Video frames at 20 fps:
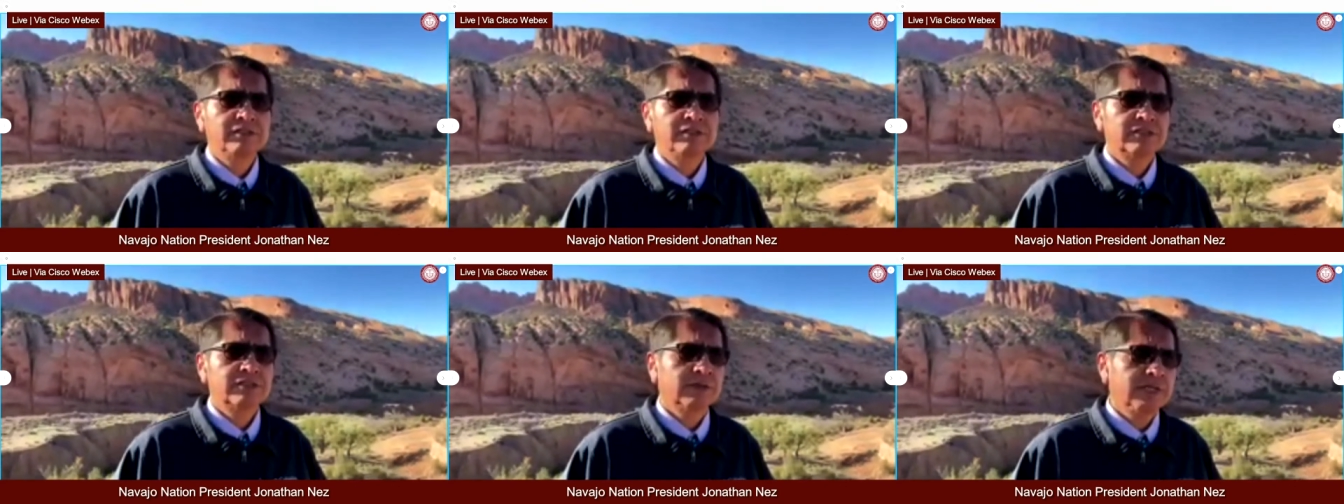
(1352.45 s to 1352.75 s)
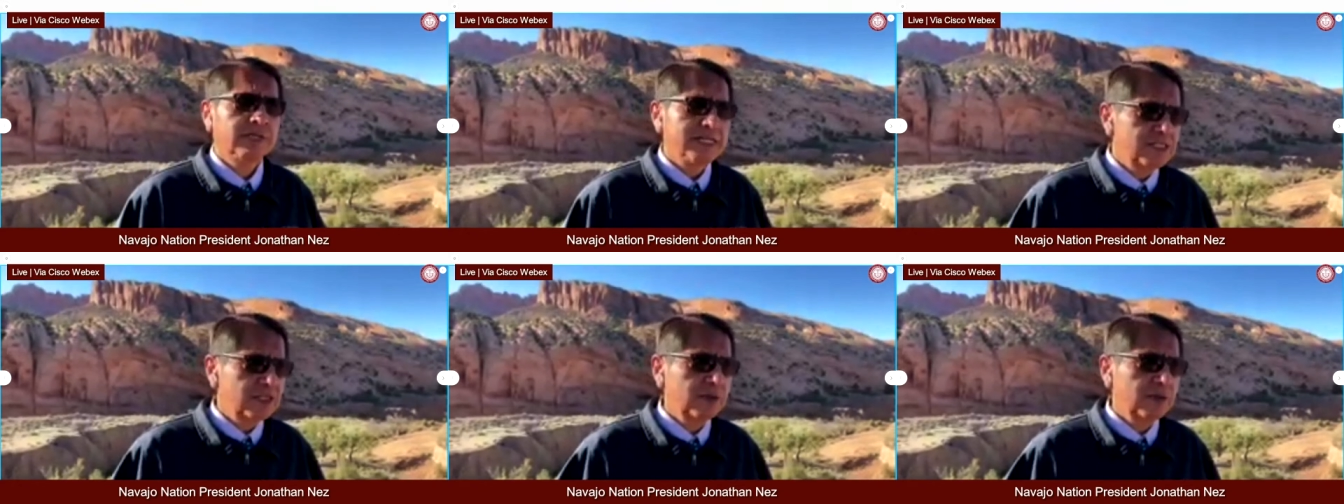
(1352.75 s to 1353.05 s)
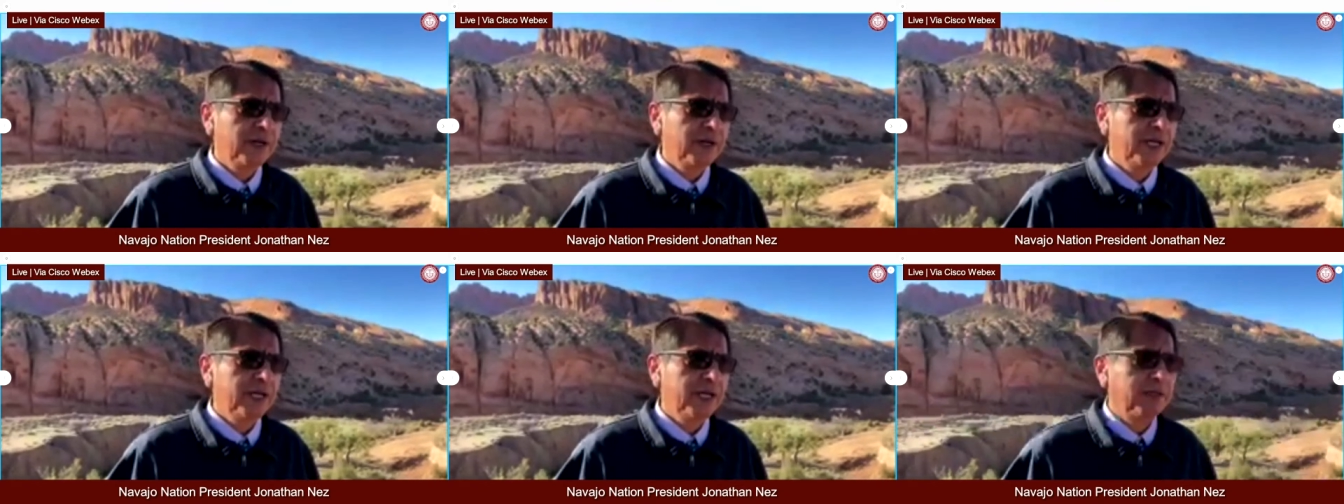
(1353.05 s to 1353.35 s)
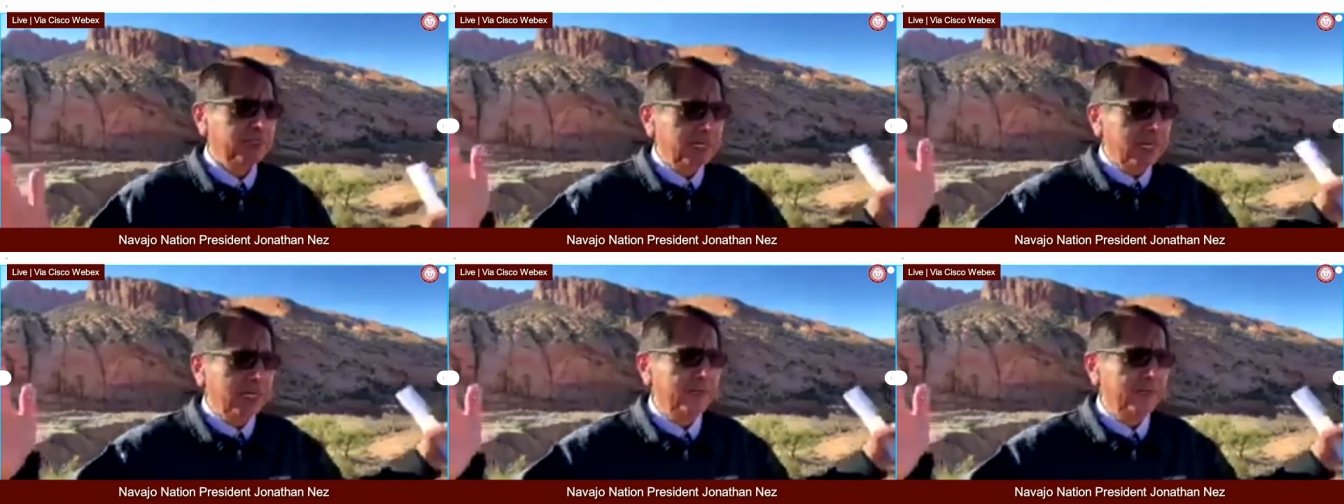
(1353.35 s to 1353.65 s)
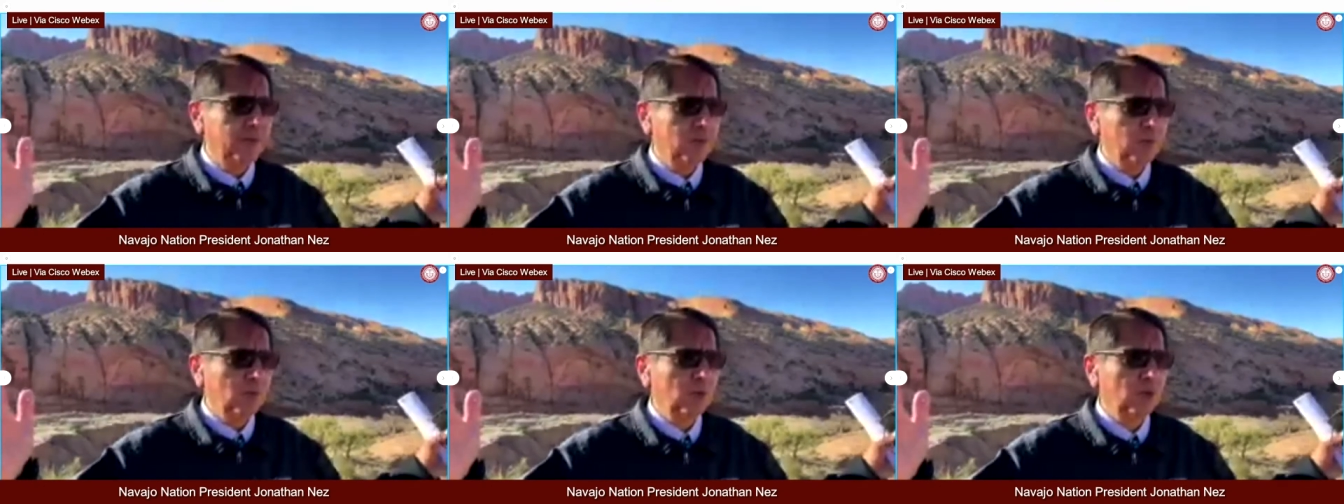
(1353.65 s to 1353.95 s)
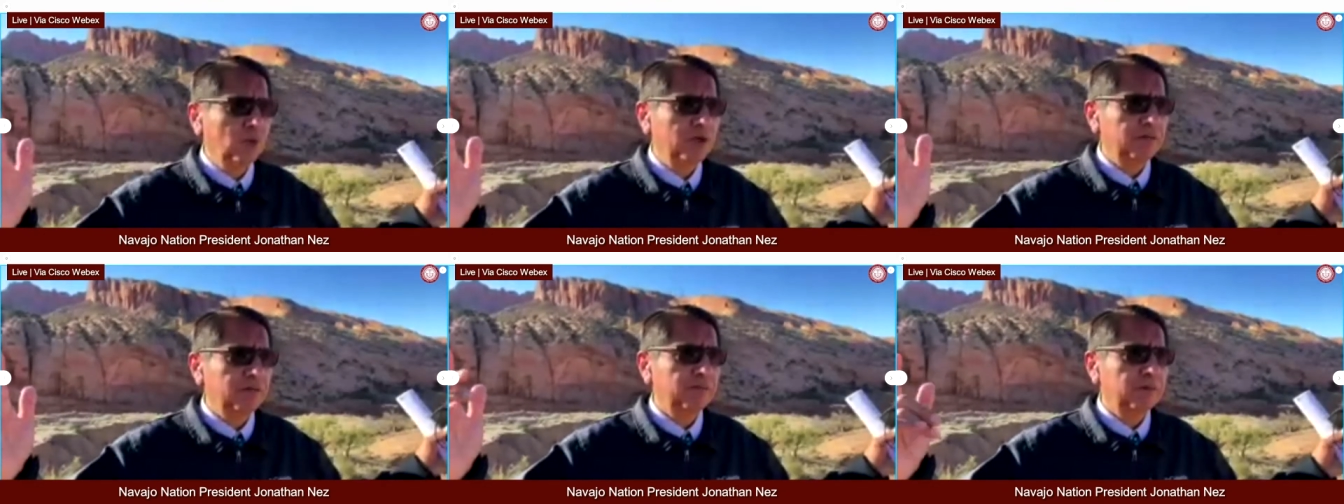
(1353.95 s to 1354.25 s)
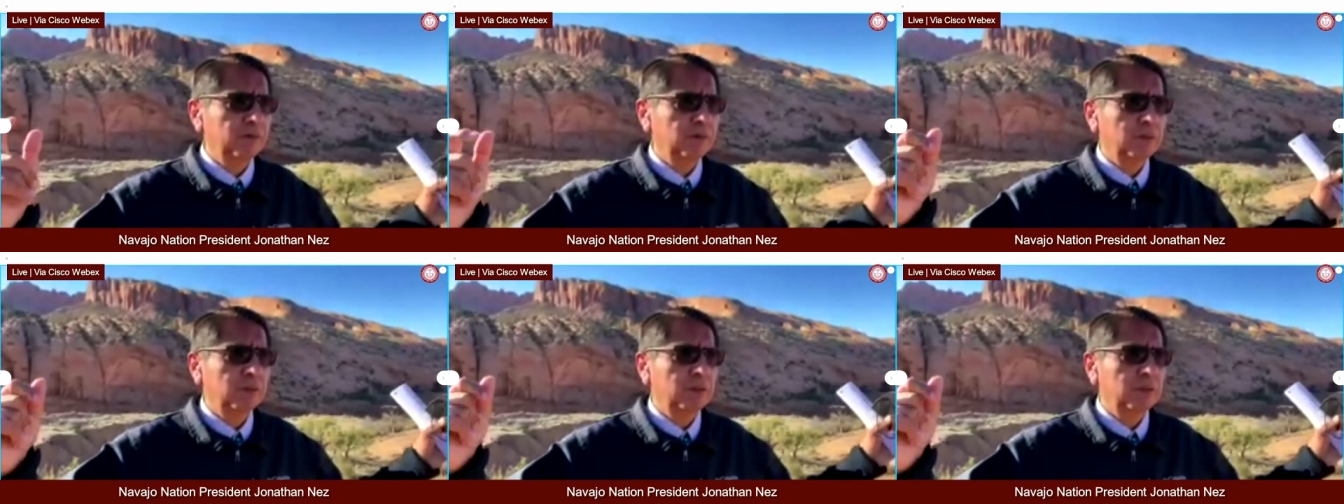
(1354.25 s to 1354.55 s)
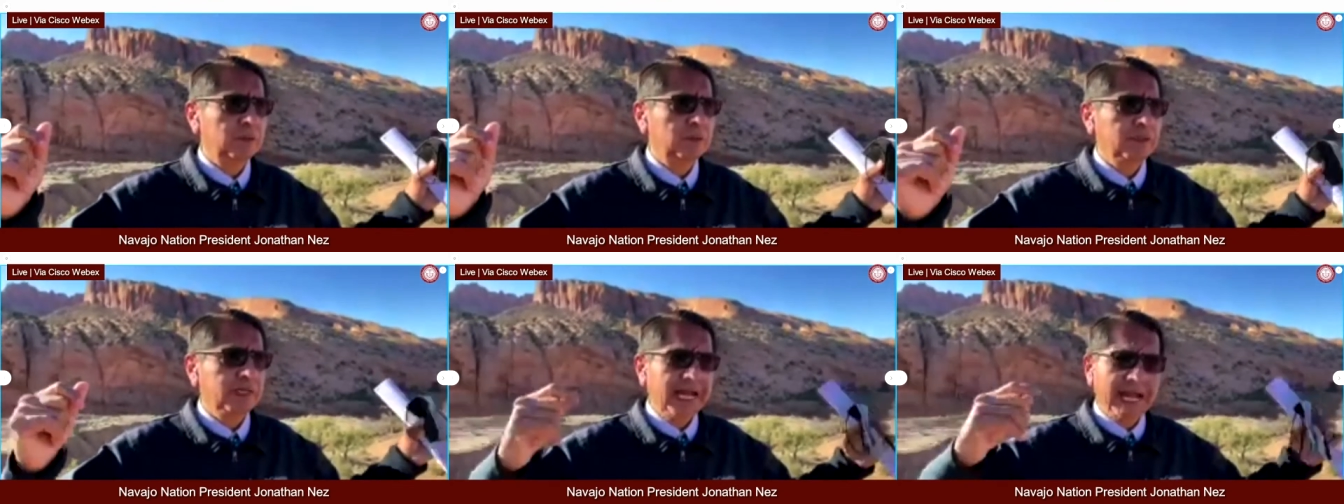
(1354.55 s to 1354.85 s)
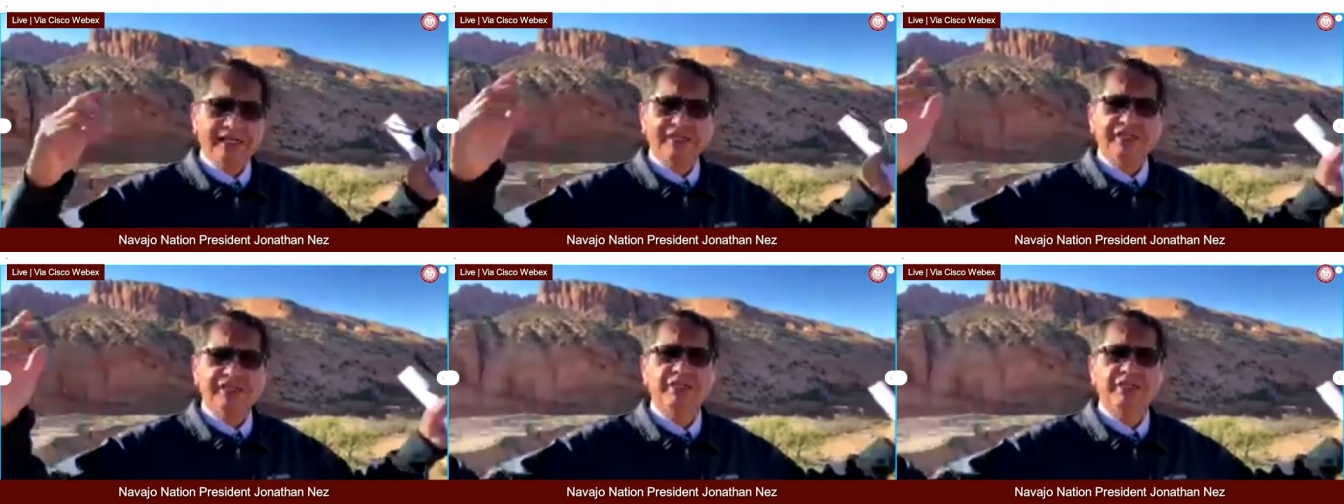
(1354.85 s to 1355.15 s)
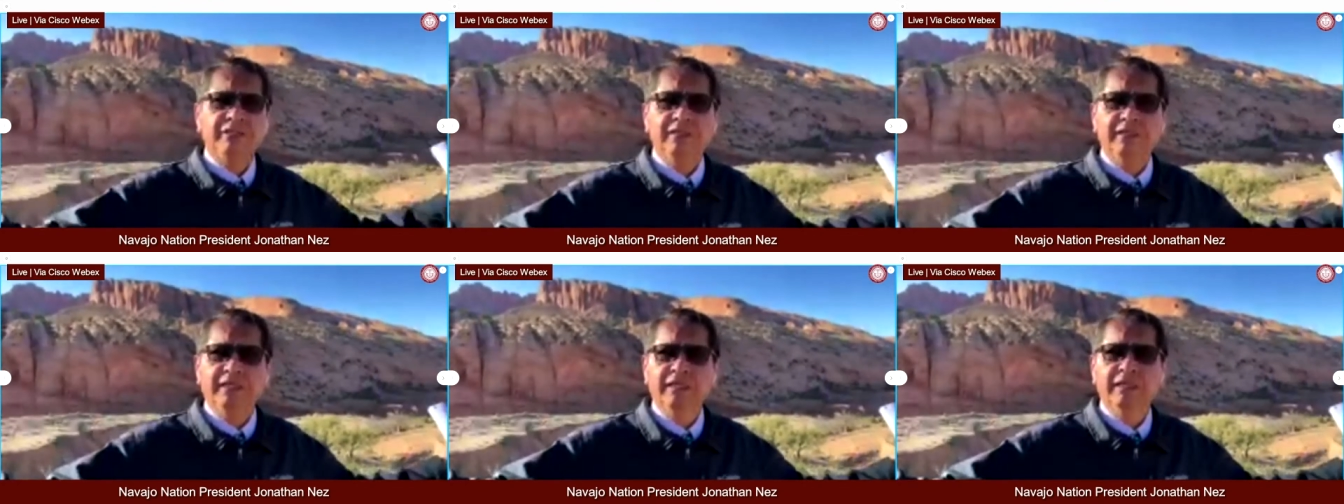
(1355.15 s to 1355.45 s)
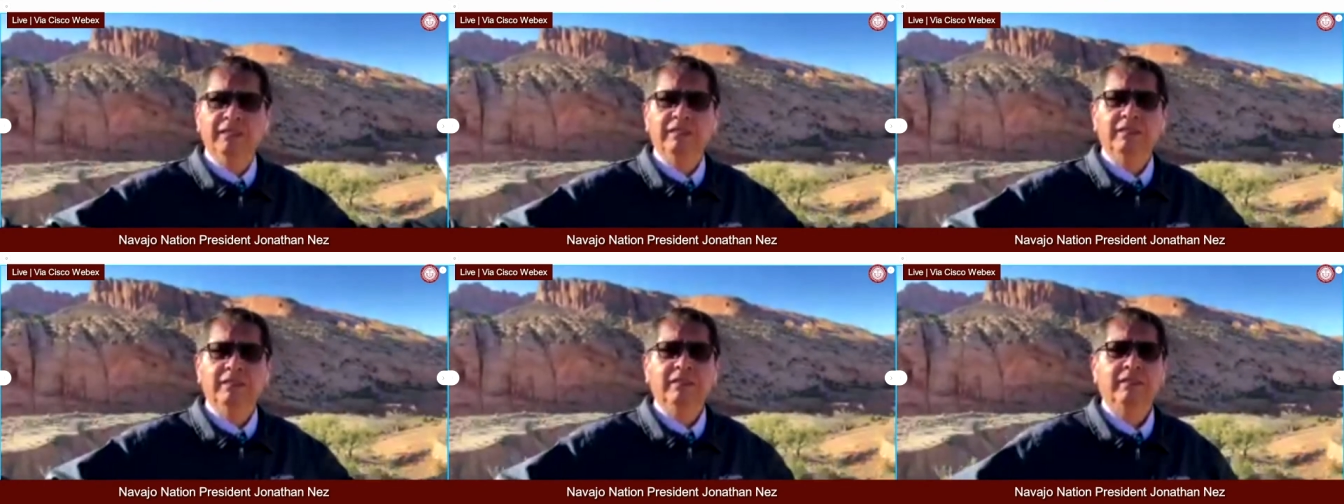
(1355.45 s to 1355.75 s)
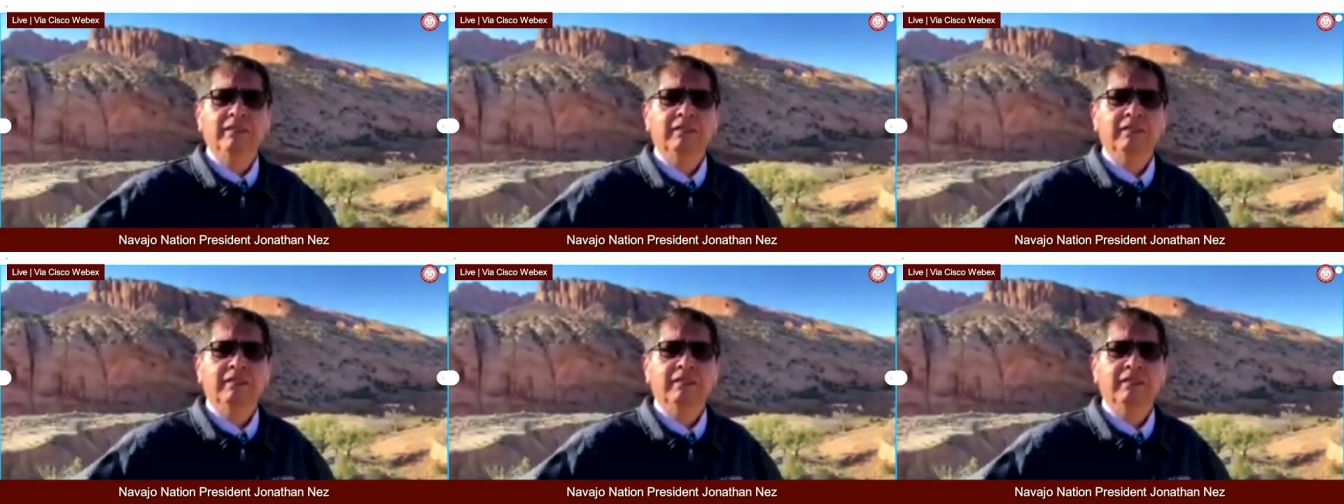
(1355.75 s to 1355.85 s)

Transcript: And so that's great. We got an award for nationally